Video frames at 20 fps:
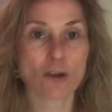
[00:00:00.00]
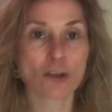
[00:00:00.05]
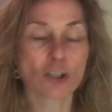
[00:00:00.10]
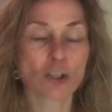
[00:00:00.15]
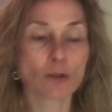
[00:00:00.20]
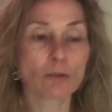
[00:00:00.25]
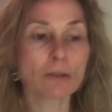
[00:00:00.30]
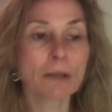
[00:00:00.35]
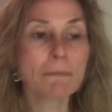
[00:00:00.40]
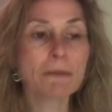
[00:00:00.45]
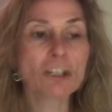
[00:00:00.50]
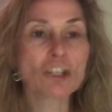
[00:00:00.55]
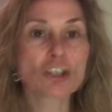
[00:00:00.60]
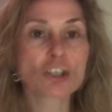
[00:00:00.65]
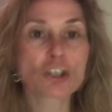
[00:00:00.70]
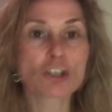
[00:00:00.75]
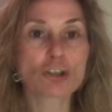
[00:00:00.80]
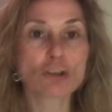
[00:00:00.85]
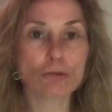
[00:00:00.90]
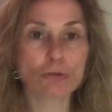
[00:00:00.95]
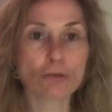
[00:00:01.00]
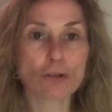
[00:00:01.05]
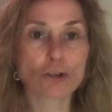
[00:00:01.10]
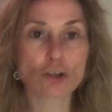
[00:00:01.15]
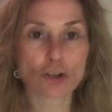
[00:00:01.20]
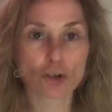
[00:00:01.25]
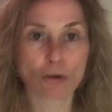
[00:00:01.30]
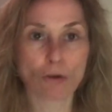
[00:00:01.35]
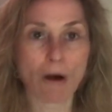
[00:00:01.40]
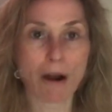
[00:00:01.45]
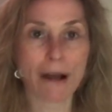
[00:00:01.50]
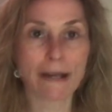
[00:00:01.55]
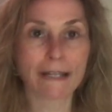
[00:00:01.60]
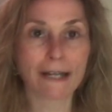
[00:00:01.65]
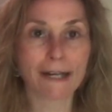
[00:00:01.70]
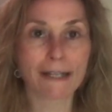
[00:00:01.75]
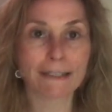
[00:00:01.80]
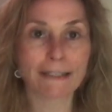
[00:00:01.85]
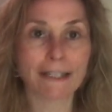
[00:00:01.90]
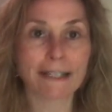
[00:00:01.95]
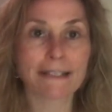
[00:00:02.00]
So let me just do the try on